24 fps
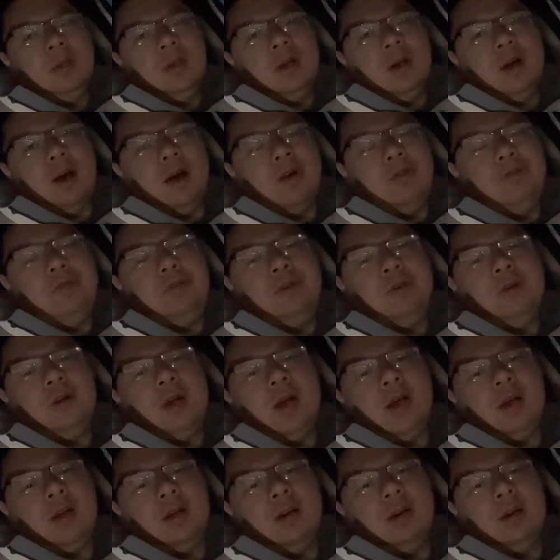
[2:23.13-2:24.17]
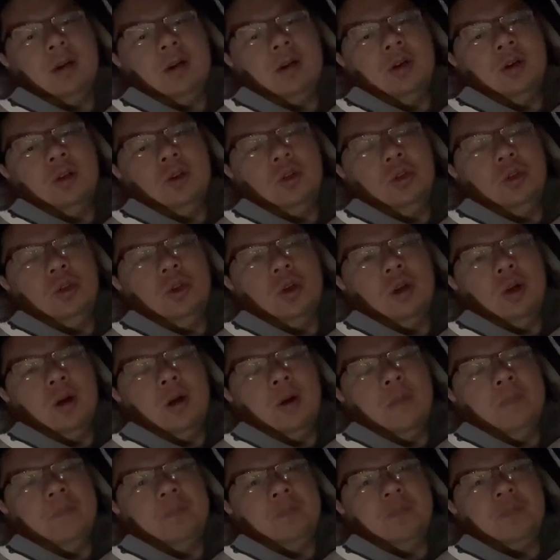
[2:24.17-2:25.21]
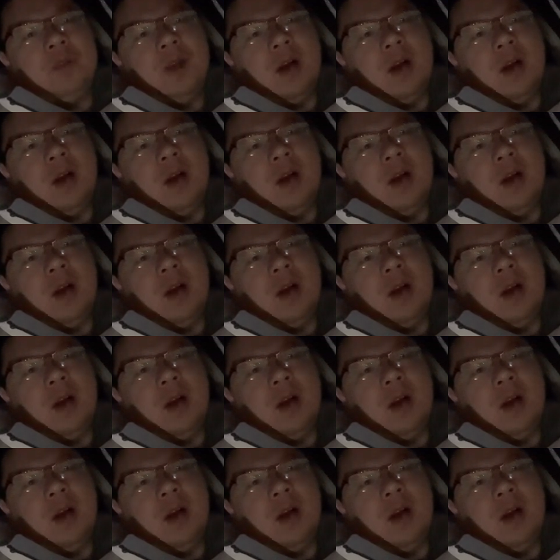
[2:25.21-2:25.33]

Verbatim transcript: I feel like uh, um,